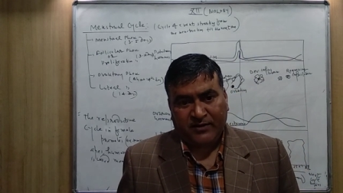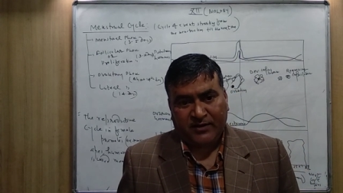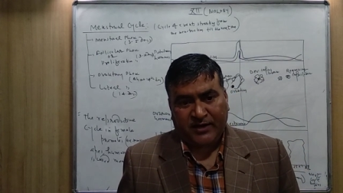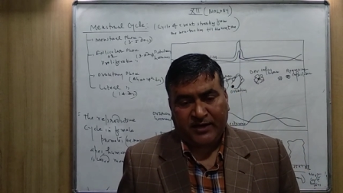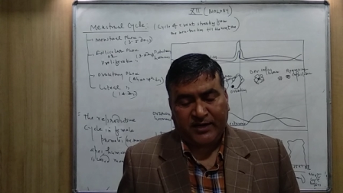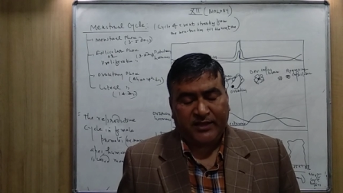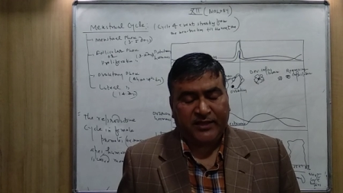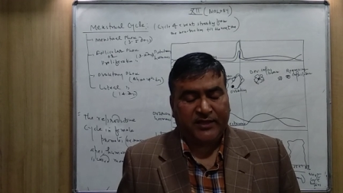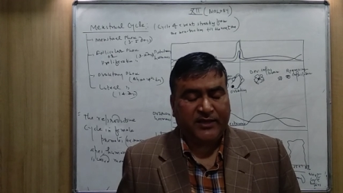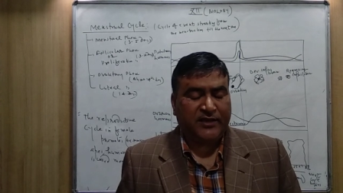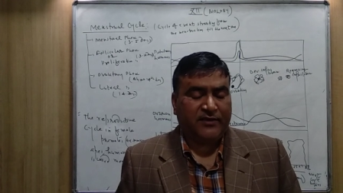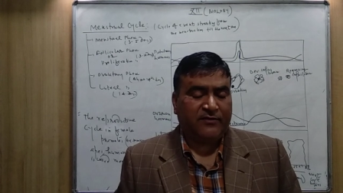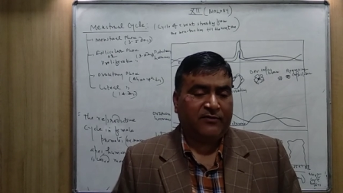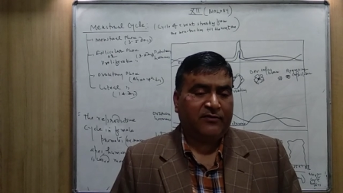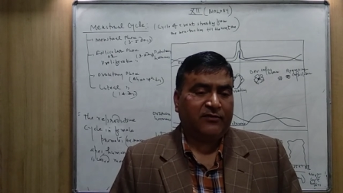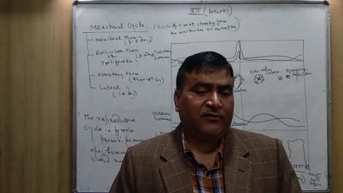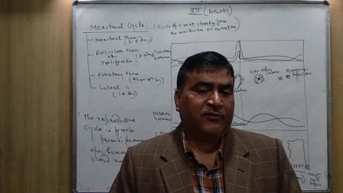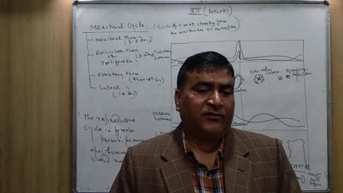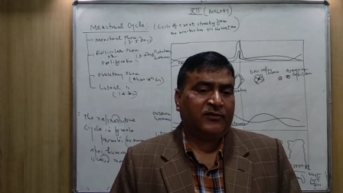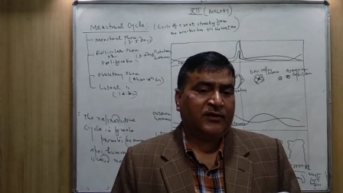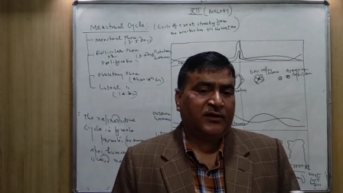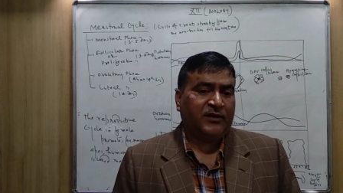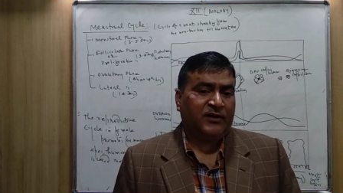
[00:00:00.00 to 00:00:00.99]
and
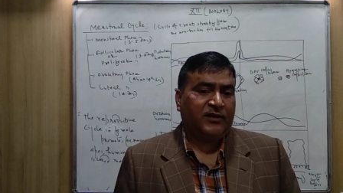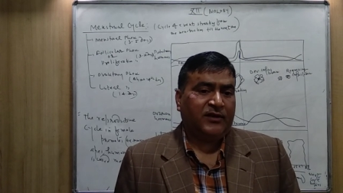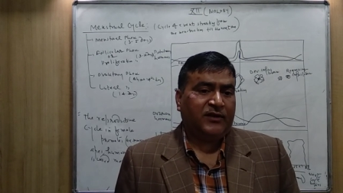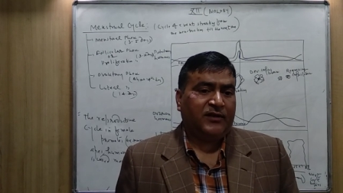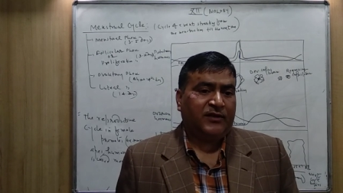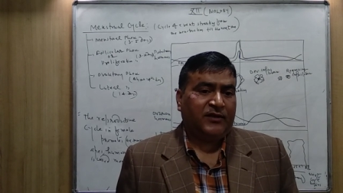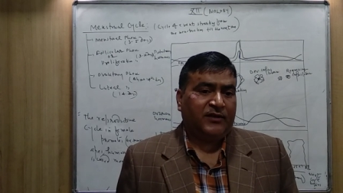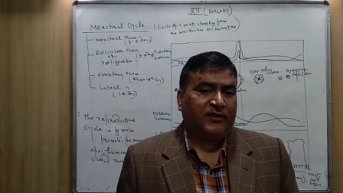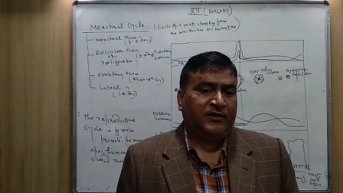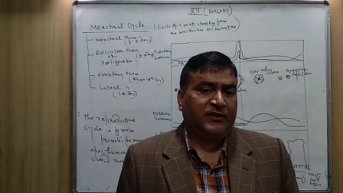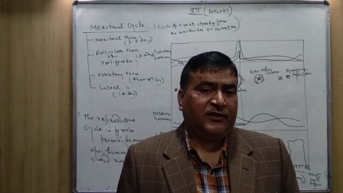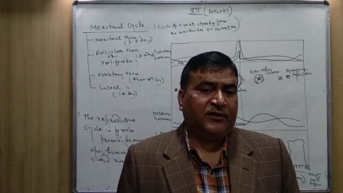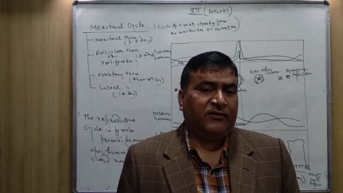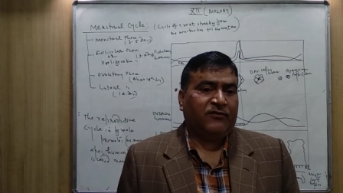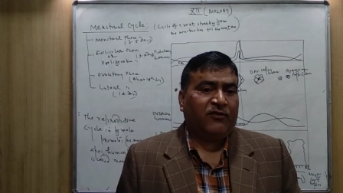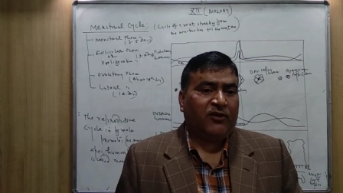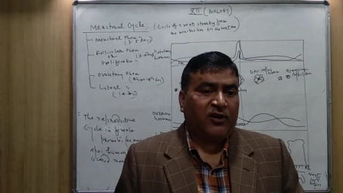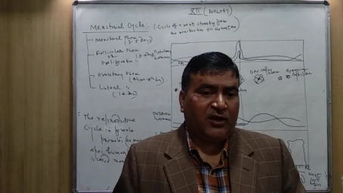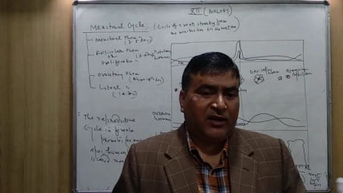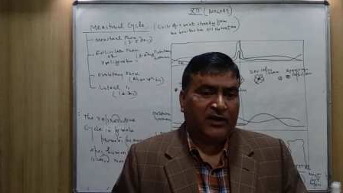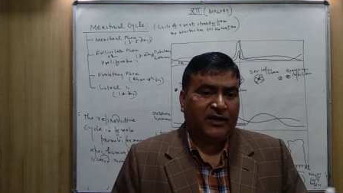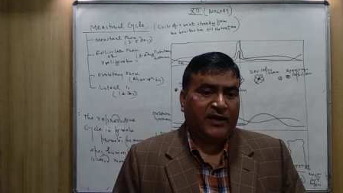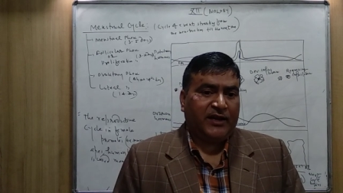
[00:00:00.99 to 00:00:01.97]
therefore the
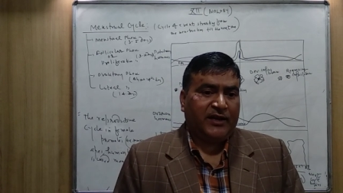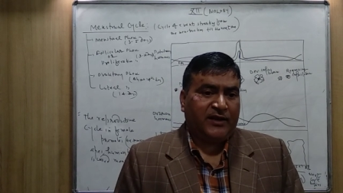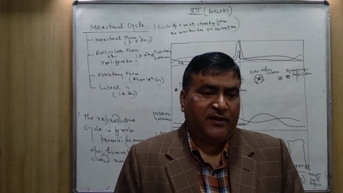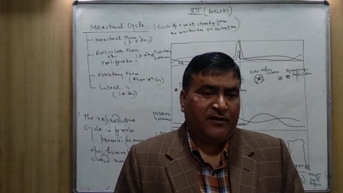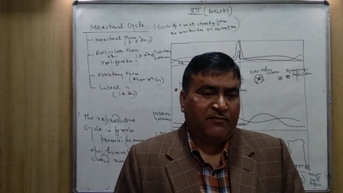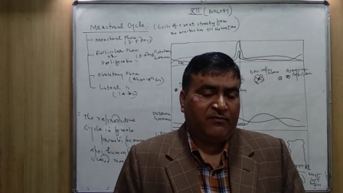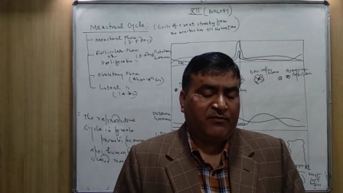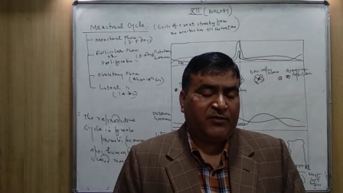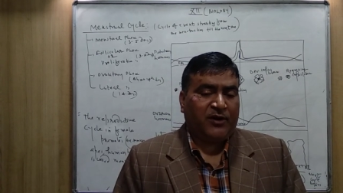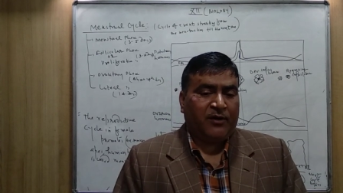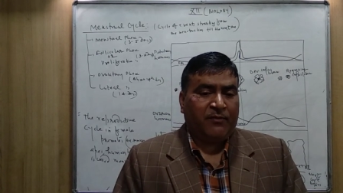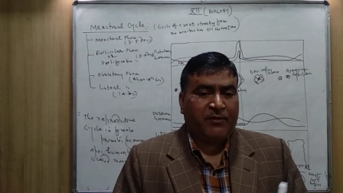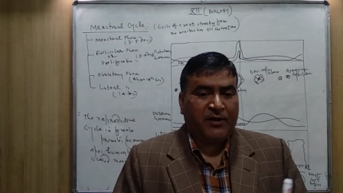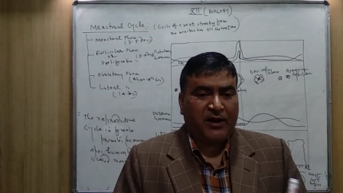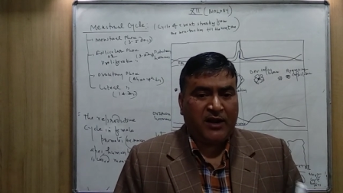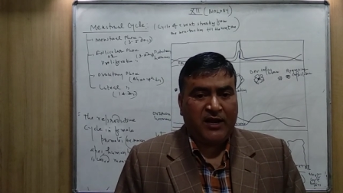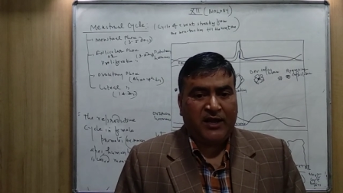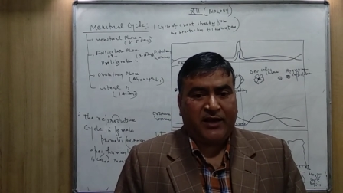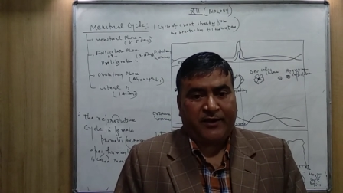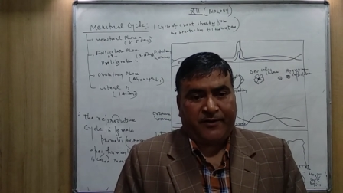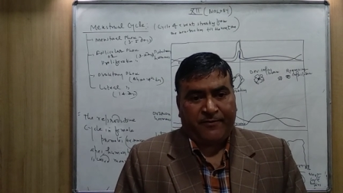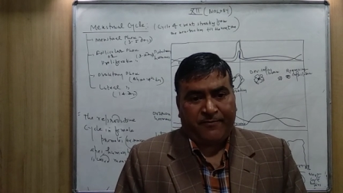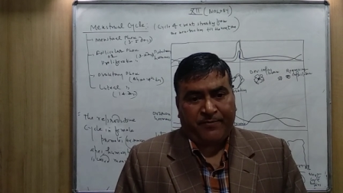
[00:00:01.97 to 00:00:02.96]
wall can
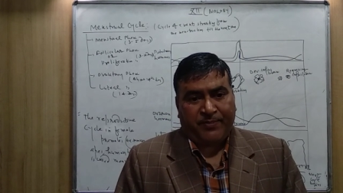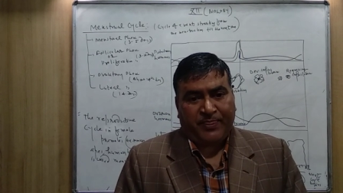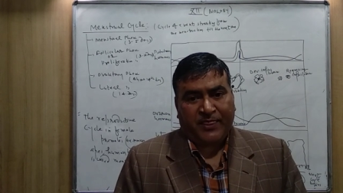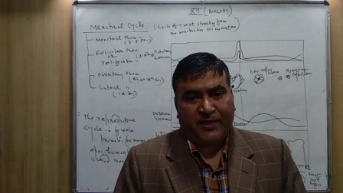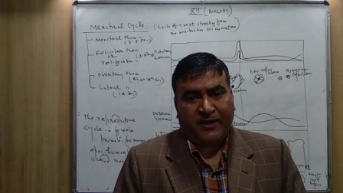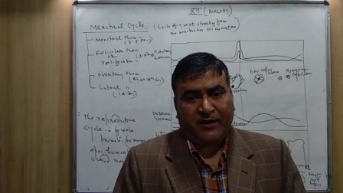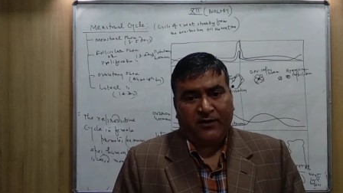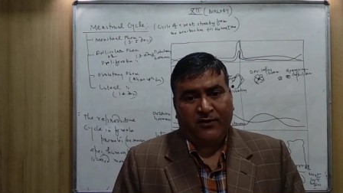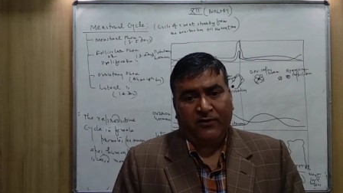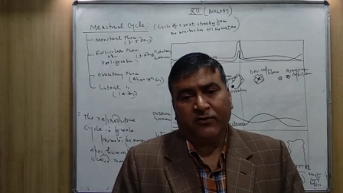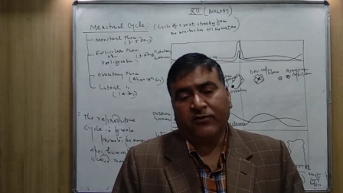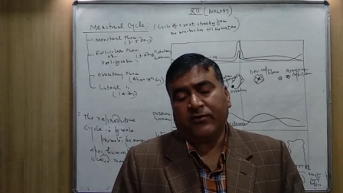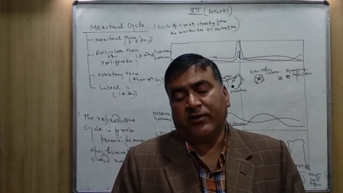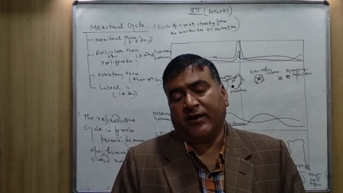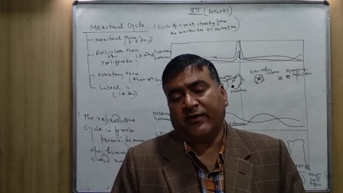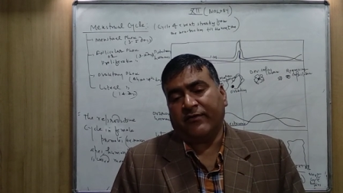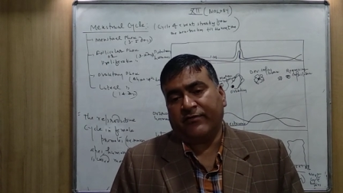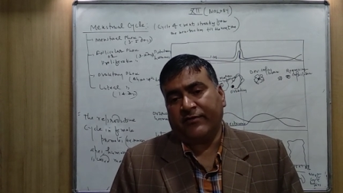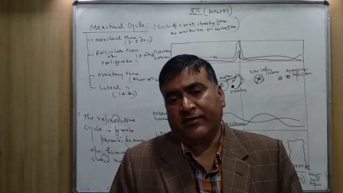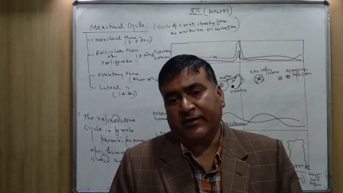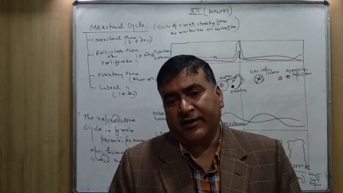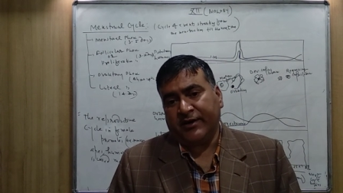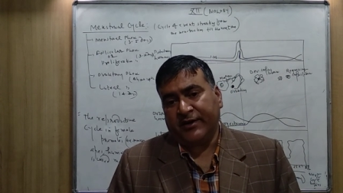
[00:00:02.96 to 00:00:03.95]
properly look
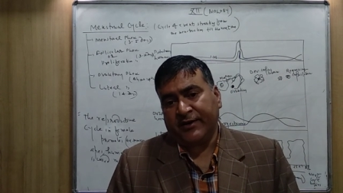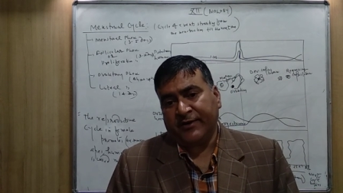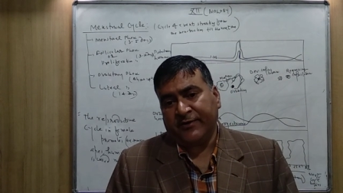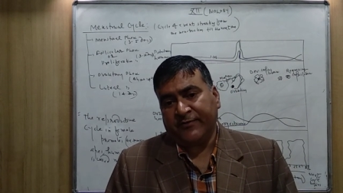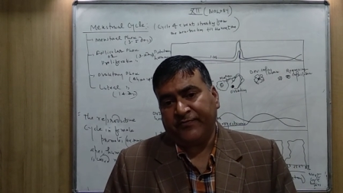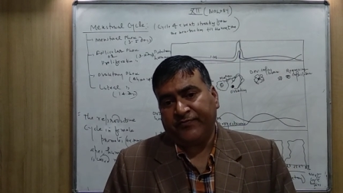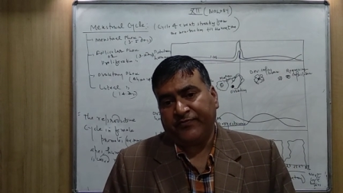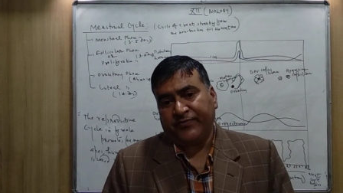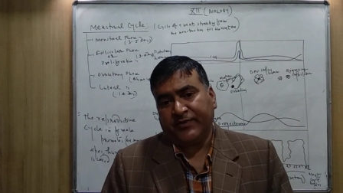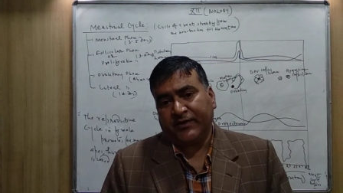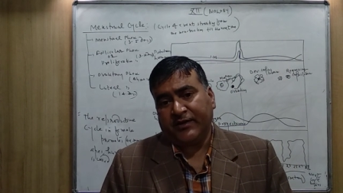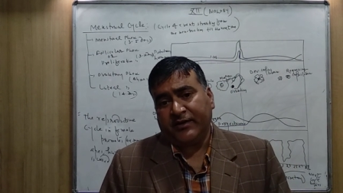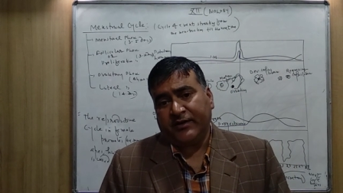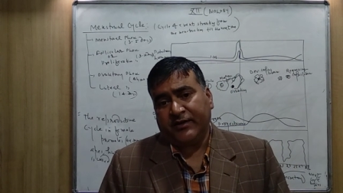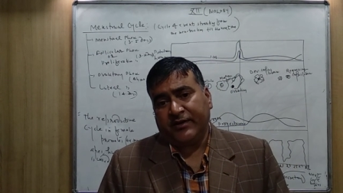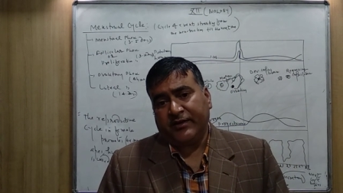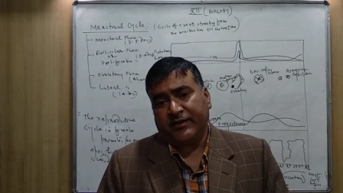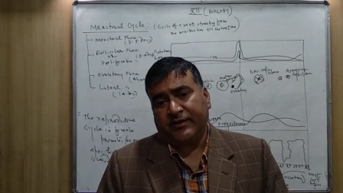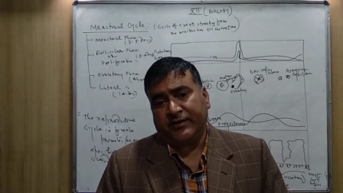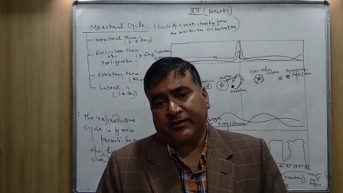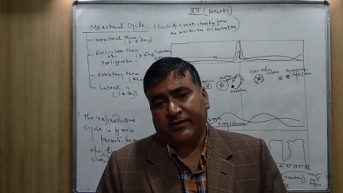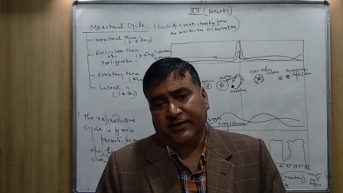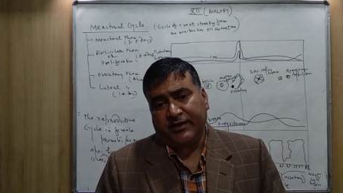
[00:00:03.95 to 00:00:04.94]
after
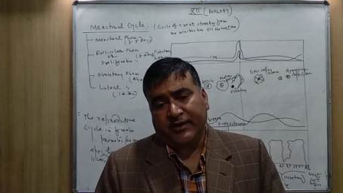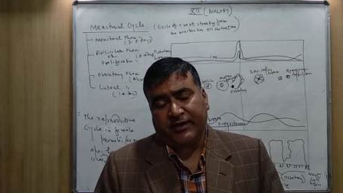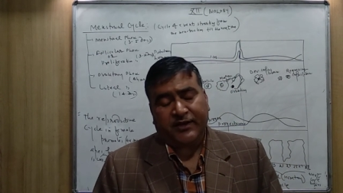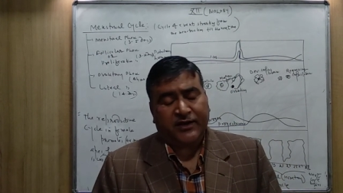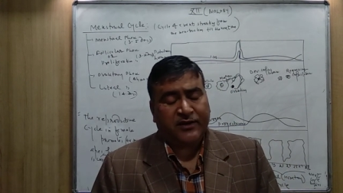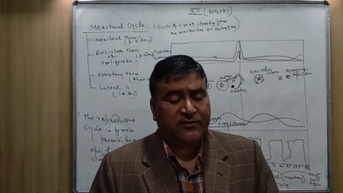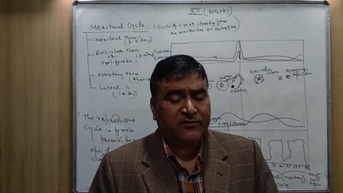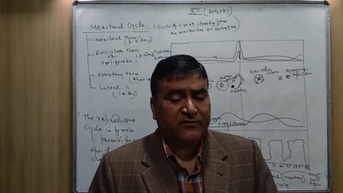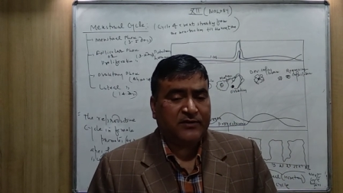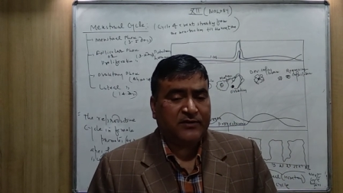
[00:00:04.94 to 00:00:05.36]
the young